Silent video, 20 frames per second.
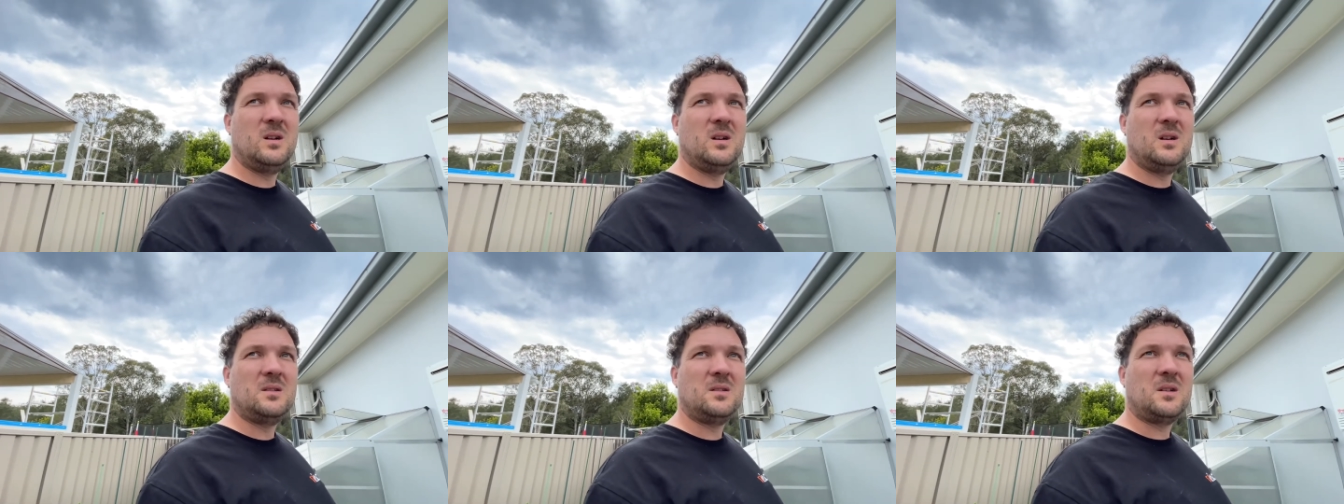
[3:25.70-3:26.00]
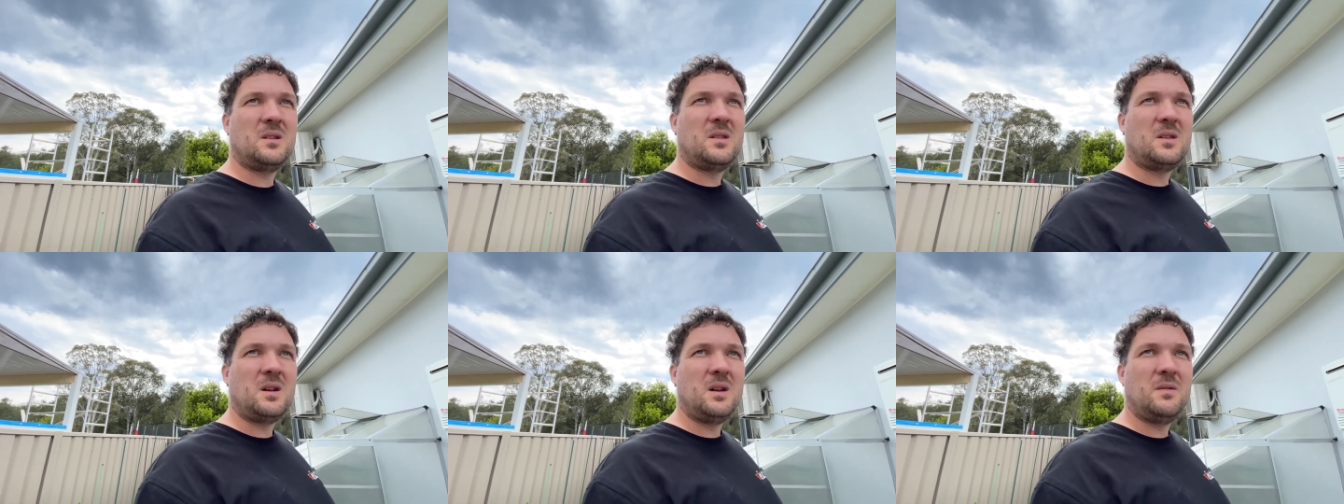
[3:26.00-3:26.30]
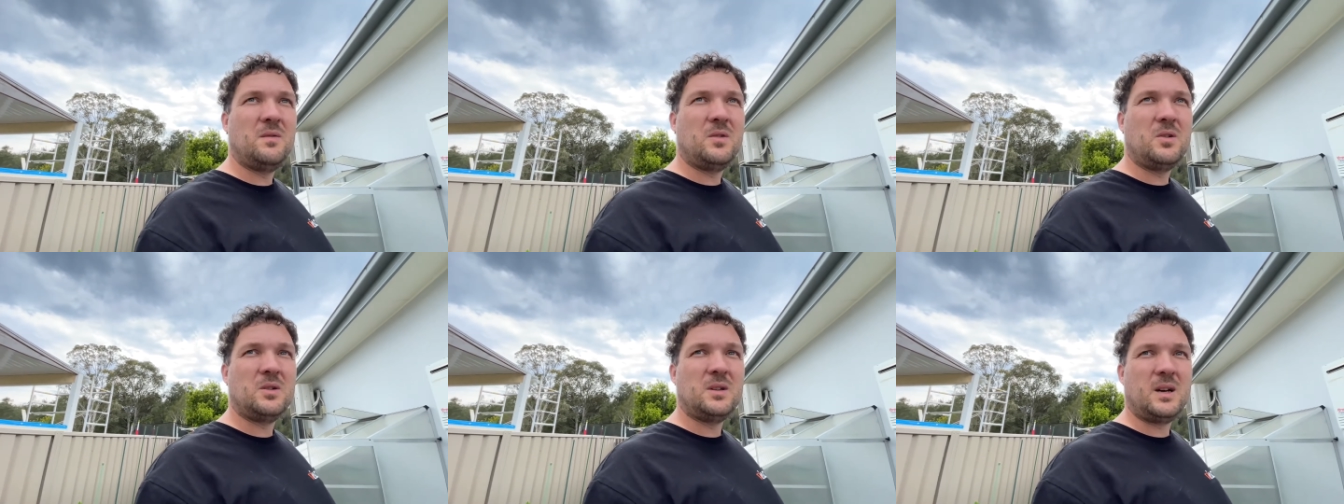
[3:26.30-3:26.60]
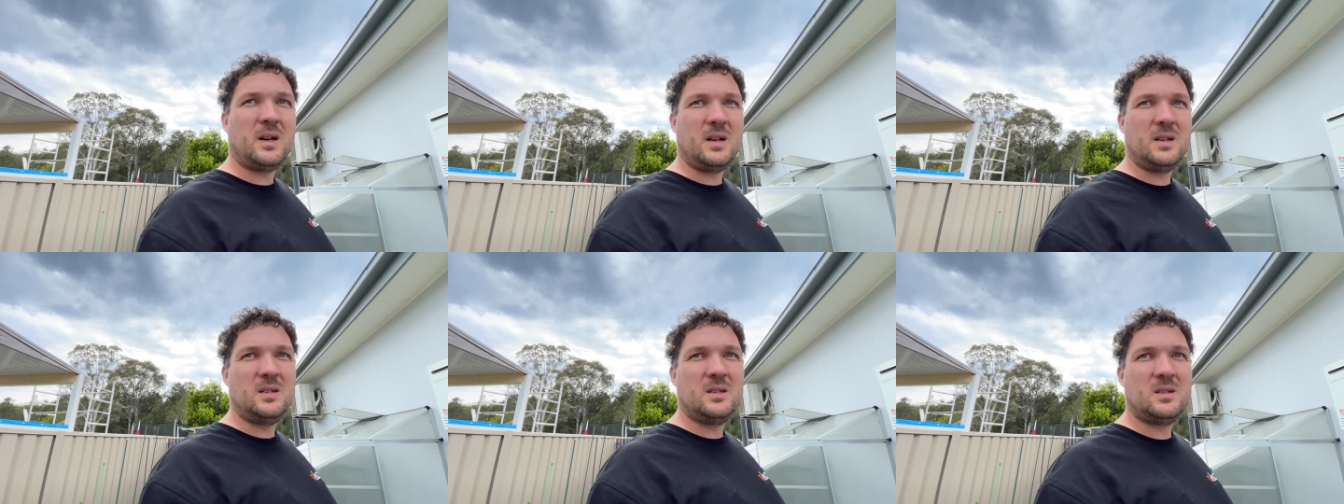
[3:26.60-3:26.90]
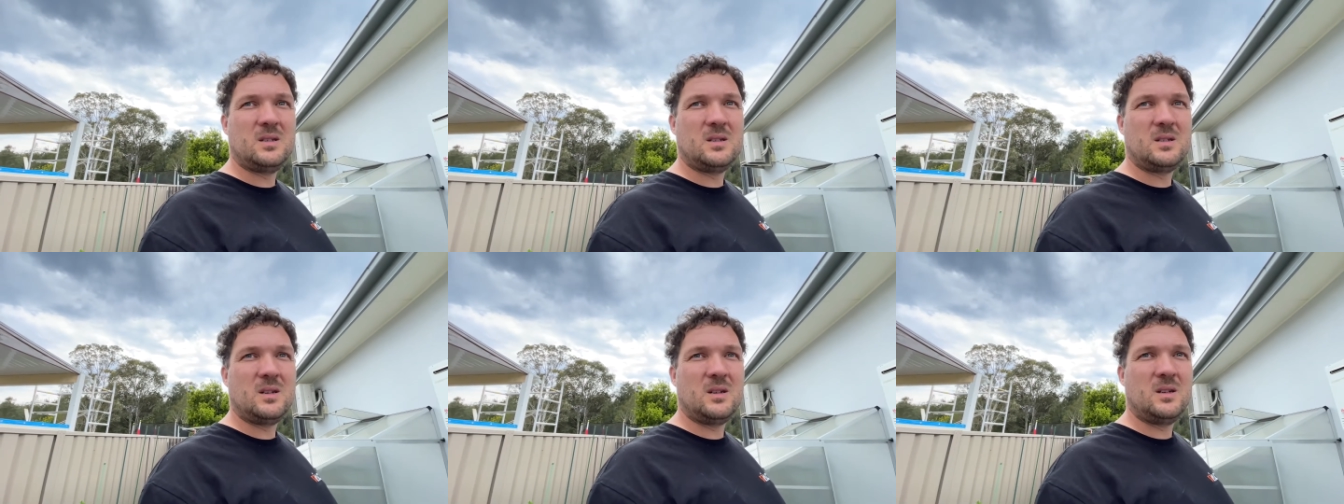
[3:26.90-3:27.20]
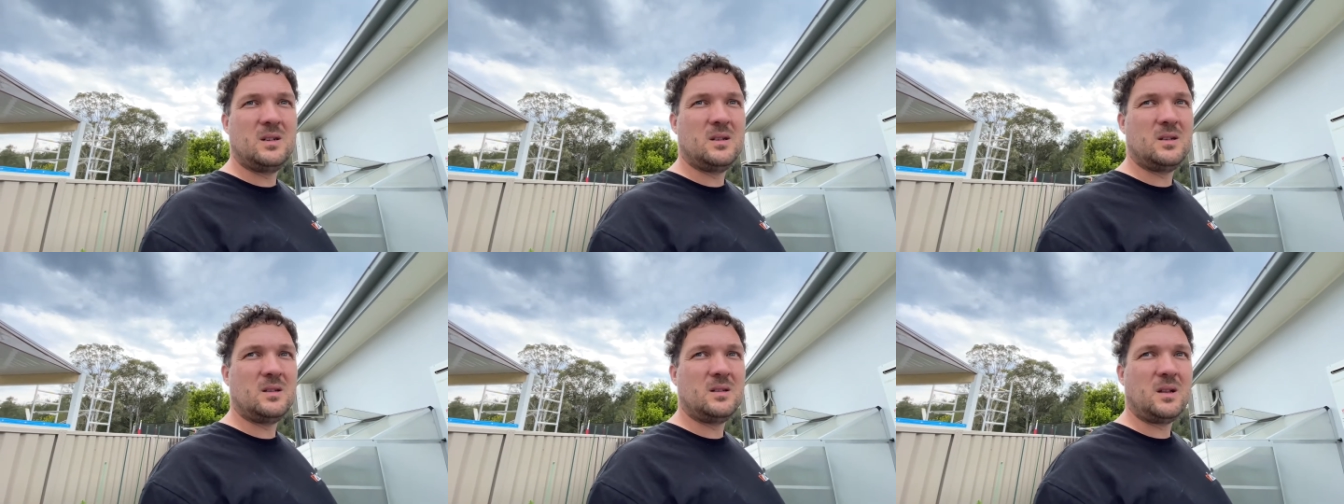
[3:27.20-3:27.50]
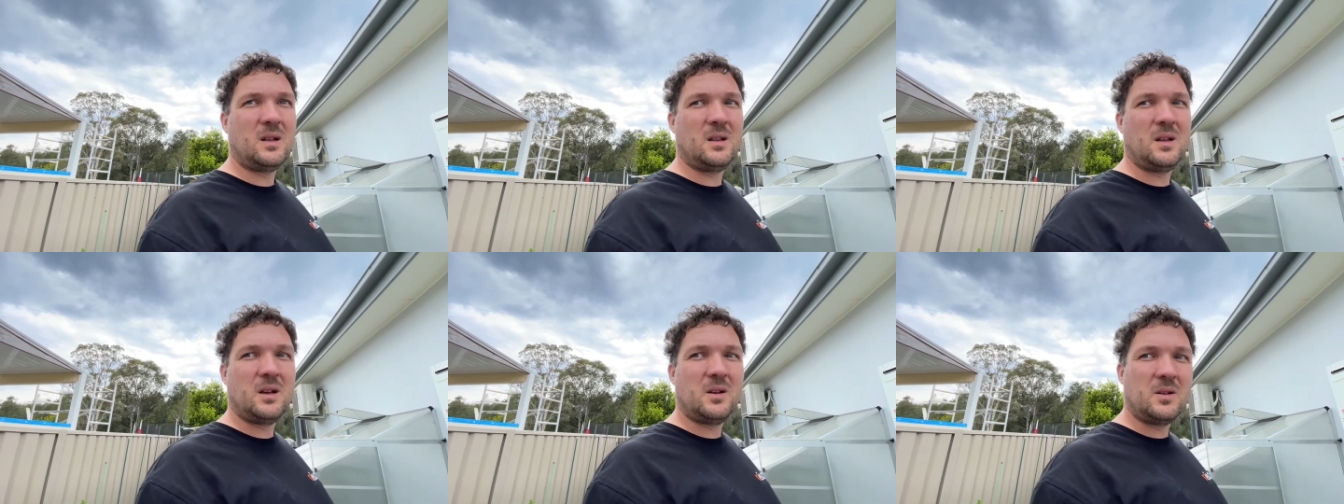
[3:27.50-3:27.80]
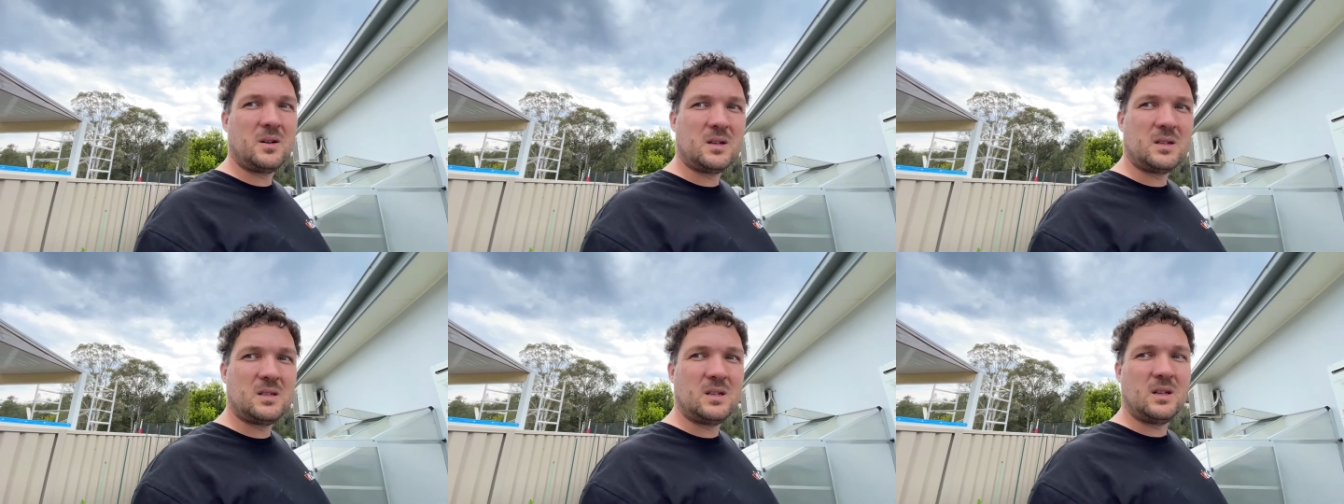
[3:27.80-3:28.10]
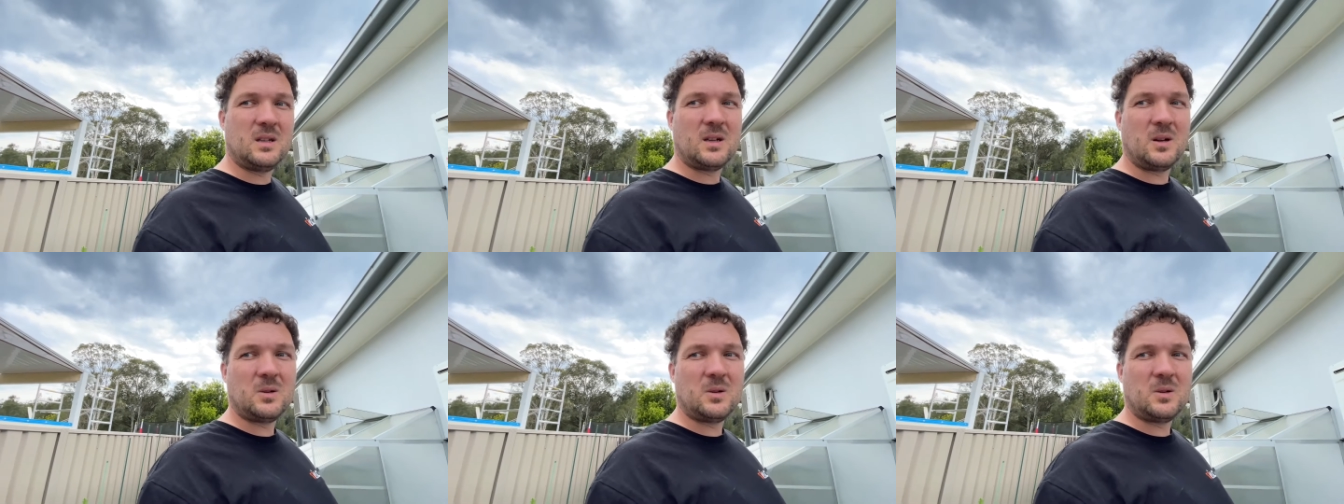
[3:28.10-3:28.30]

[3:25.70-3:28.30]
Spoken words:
the 3-4 days that they're gonna sit